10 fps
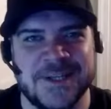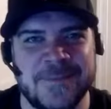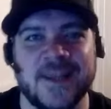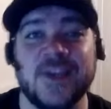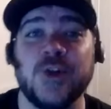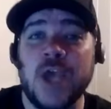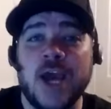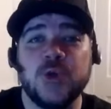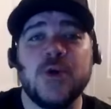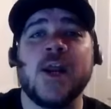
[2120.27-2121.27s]
somebody you know
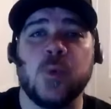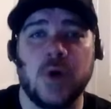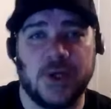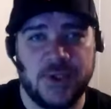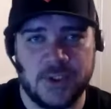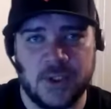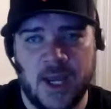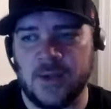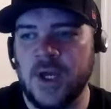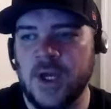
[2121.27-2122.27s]
you, you got to work your
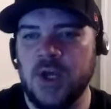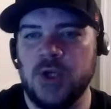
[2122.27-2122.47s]
crowd.